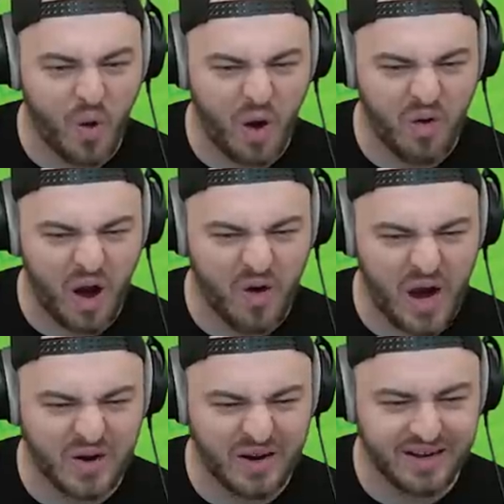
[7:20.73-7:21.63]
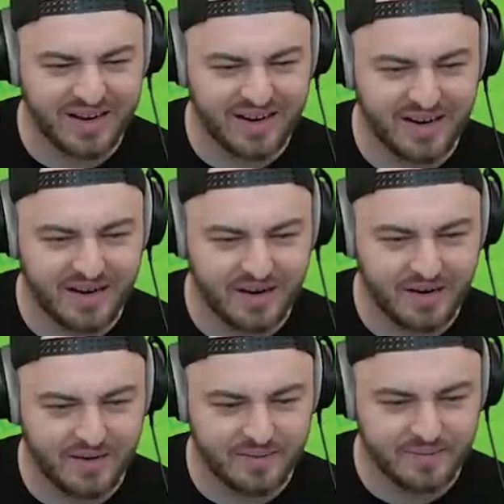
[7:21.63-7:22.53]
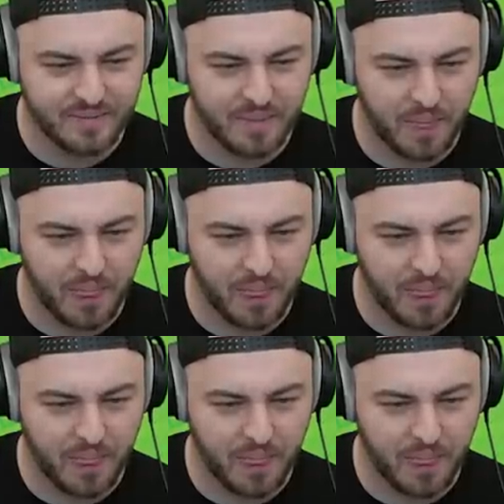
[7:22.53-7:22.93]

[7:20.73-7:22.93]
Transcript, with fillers: Okay, I'm watching both the printers. There's a